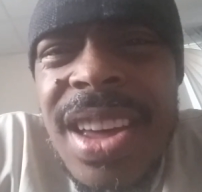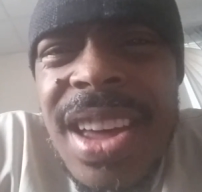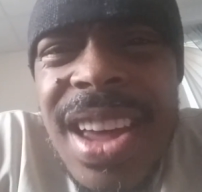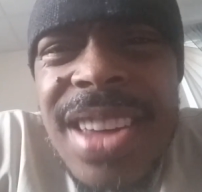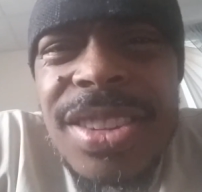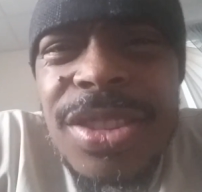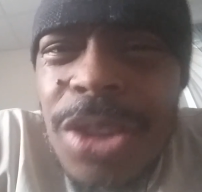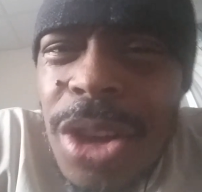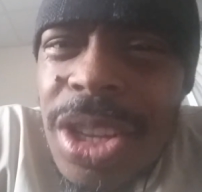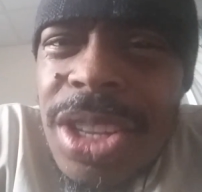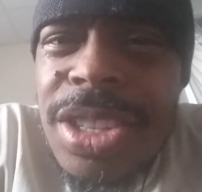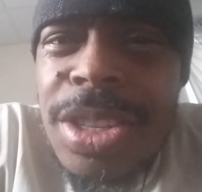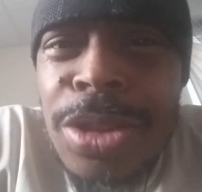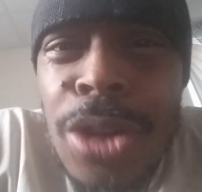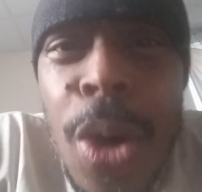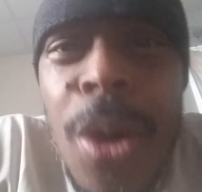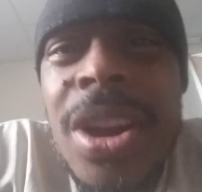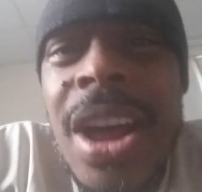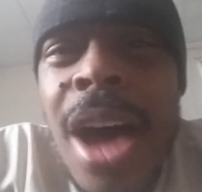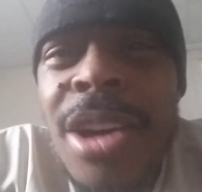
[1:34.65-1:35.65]
and
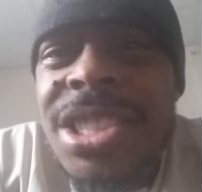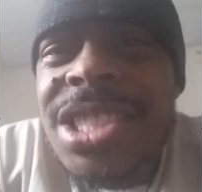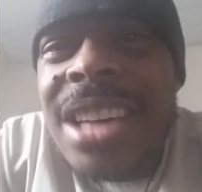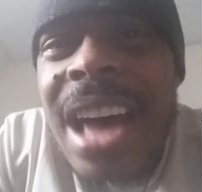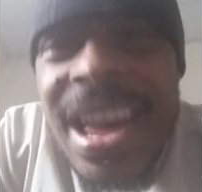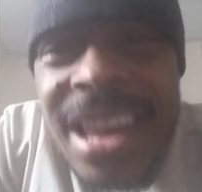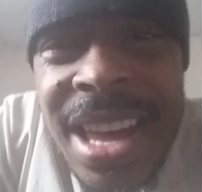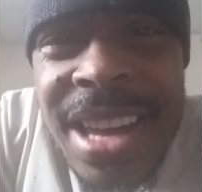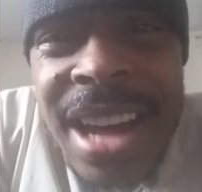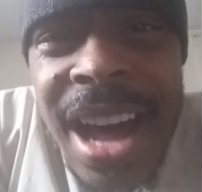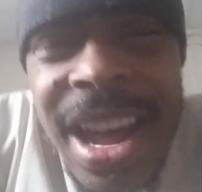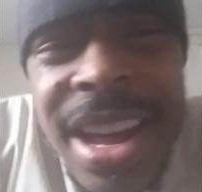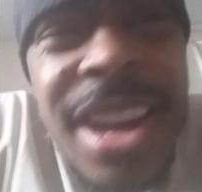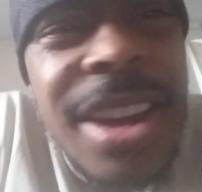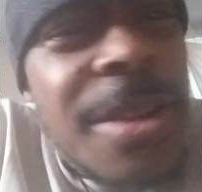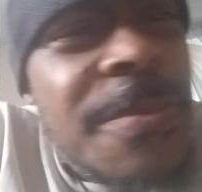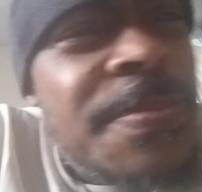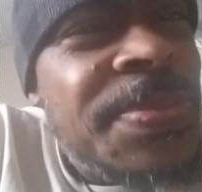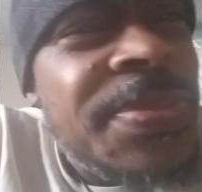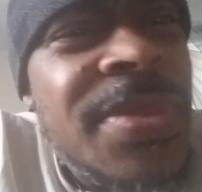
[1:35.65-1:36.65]
knowing how psychic I
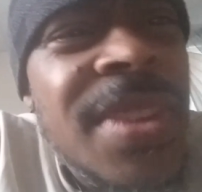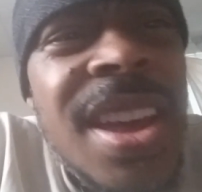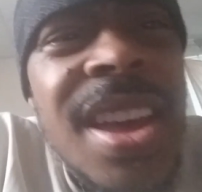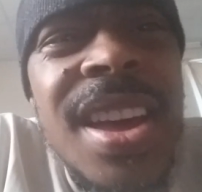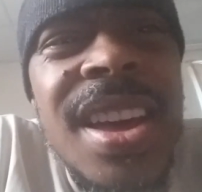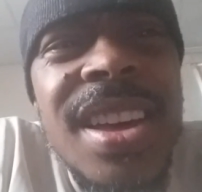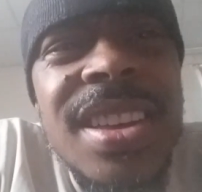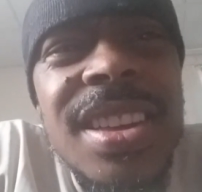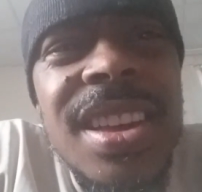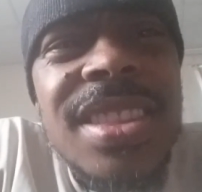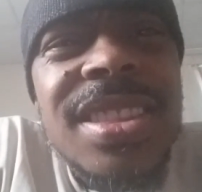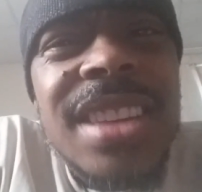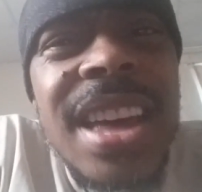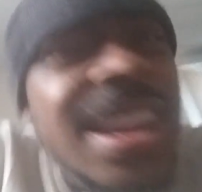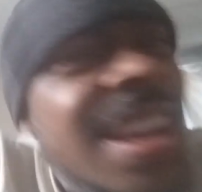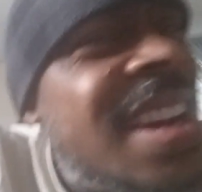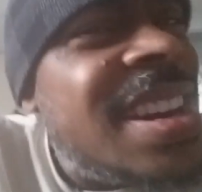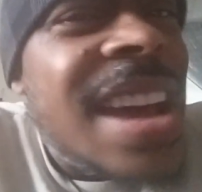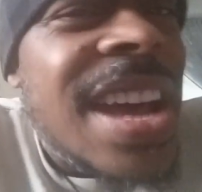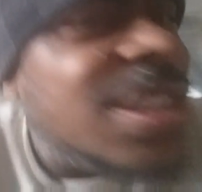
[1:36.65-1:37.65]
am,
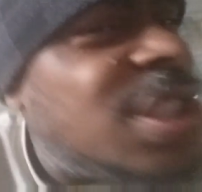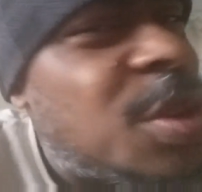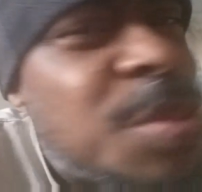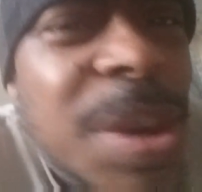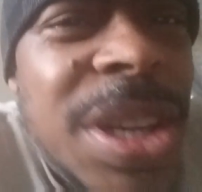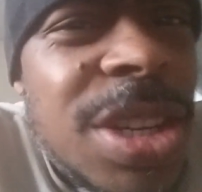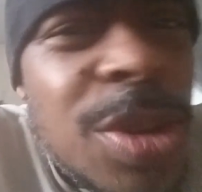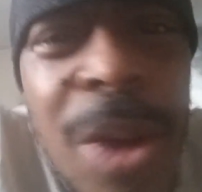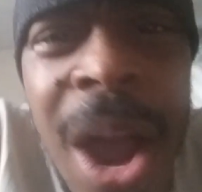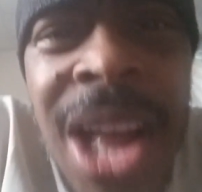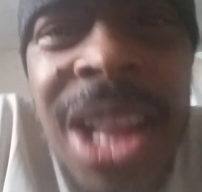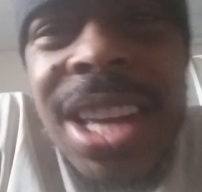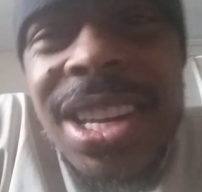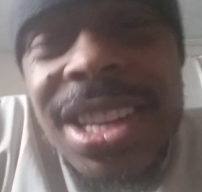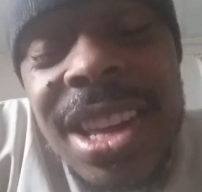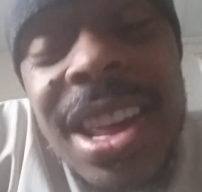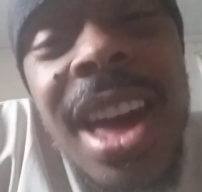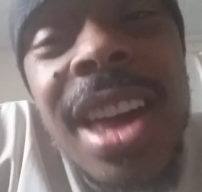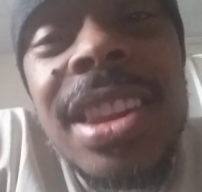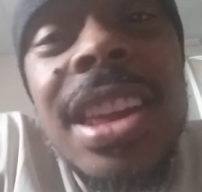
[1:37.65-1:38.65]
they didn't answer me
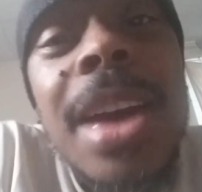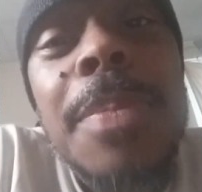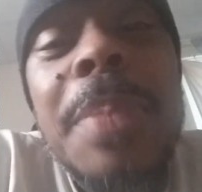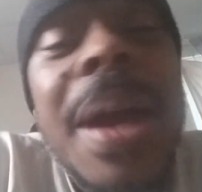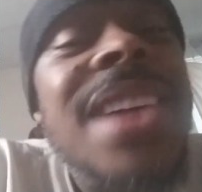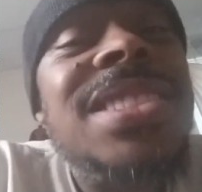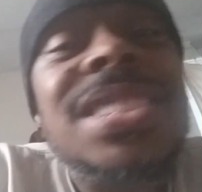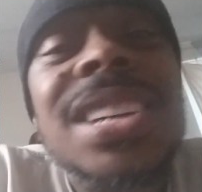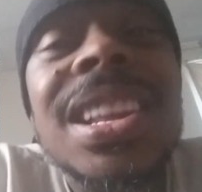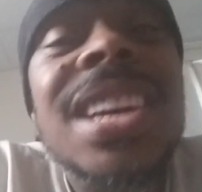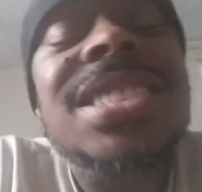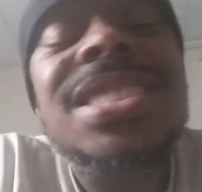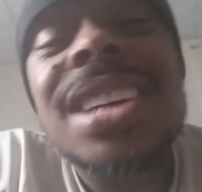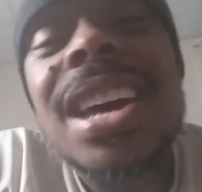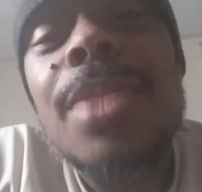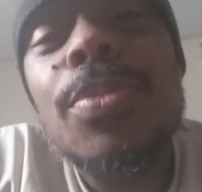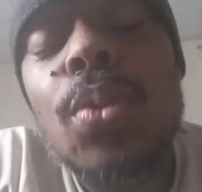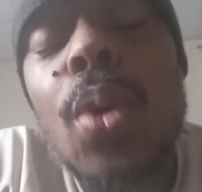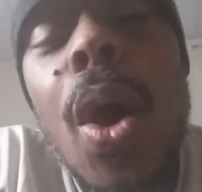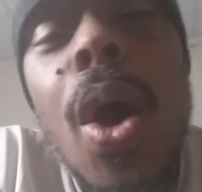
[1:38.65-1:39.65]
directly, and they basically
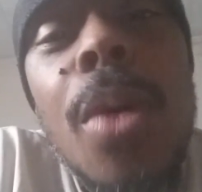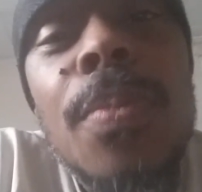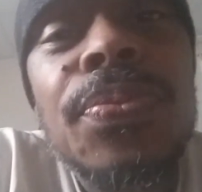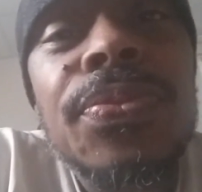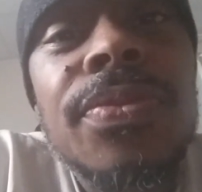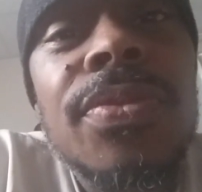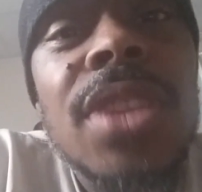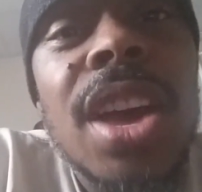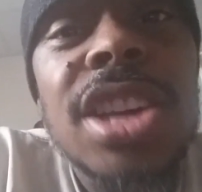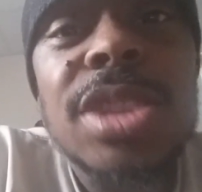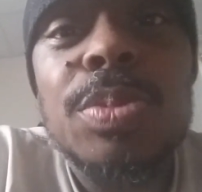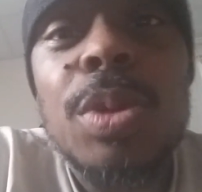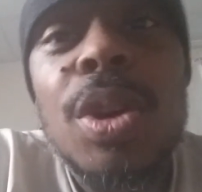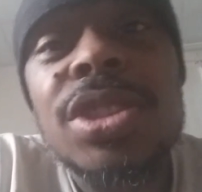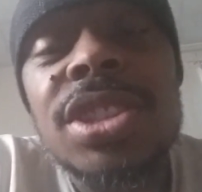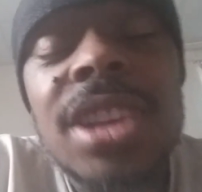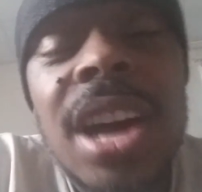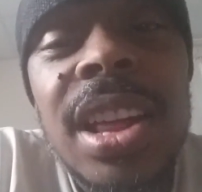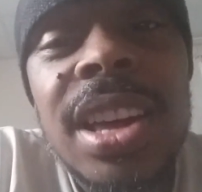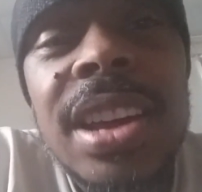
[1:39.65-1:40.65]
said, well, his
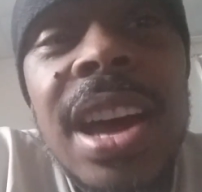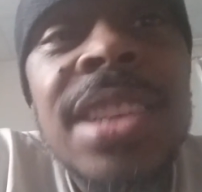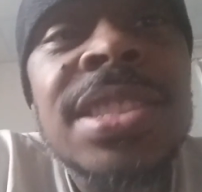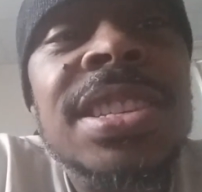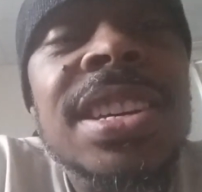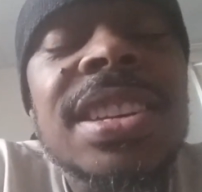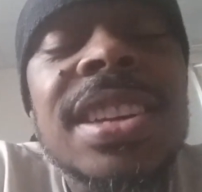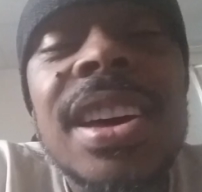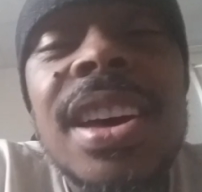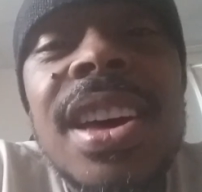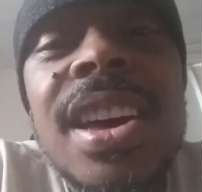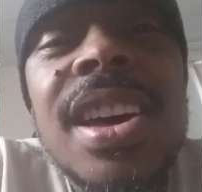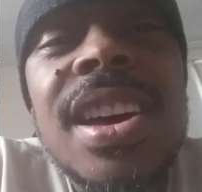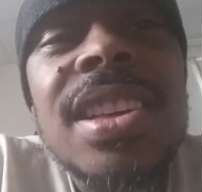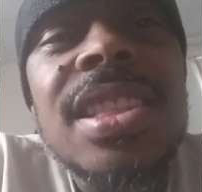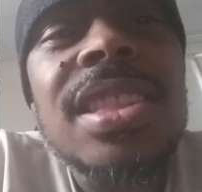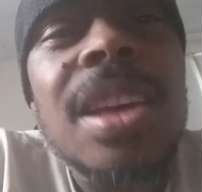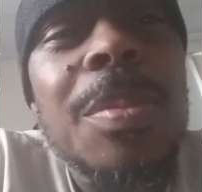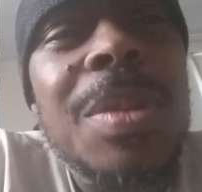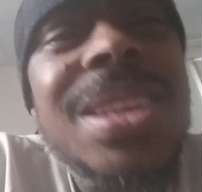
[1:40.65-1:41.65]
personality. I said,
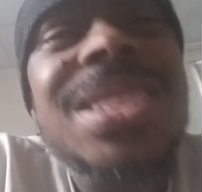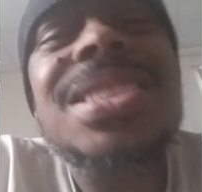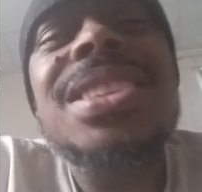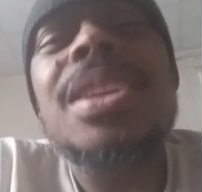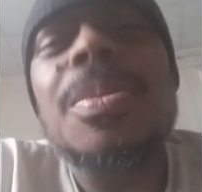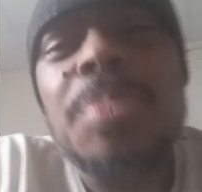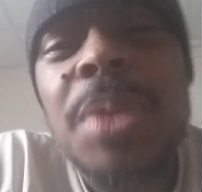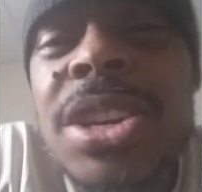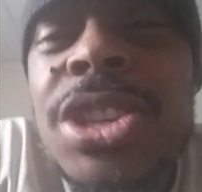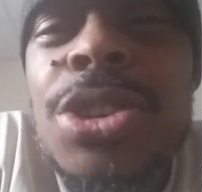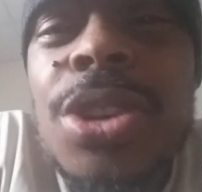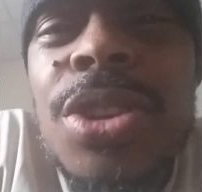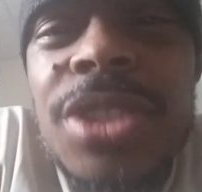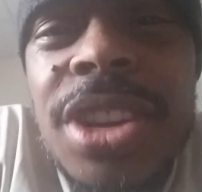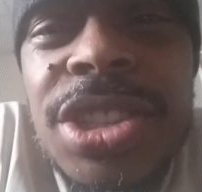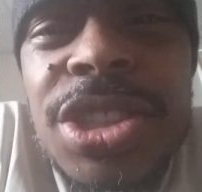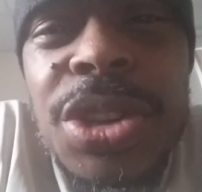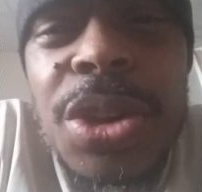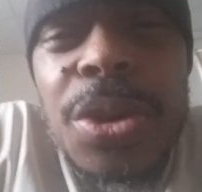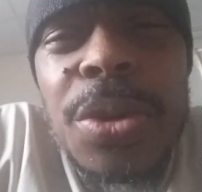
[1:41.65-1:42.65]
let me see a picture of
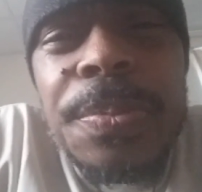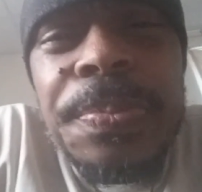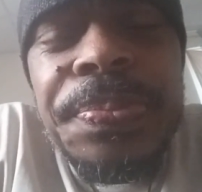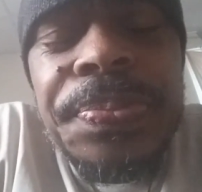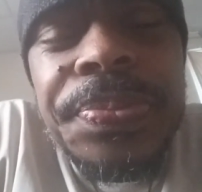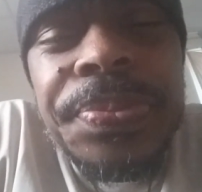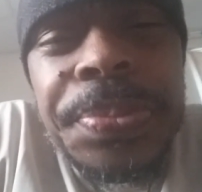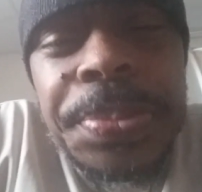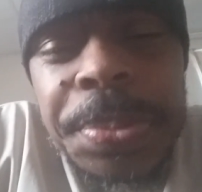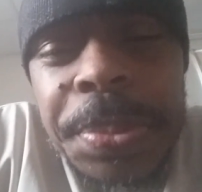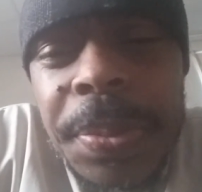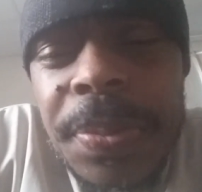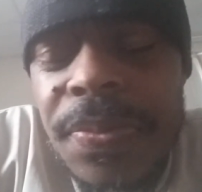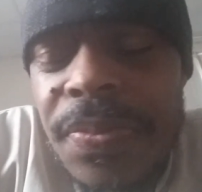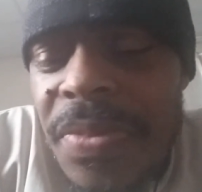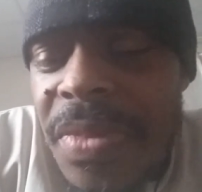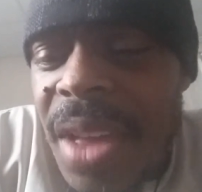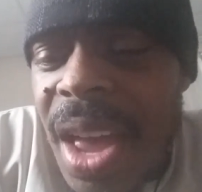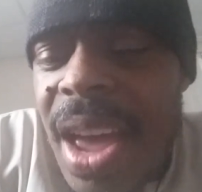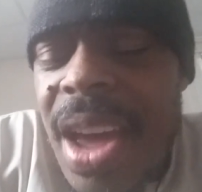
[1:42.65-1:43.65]
this dude,
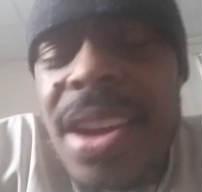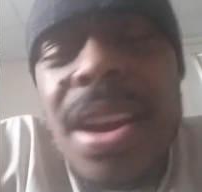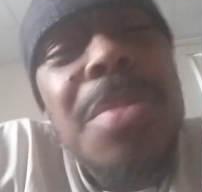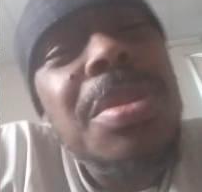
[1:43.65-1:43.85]
and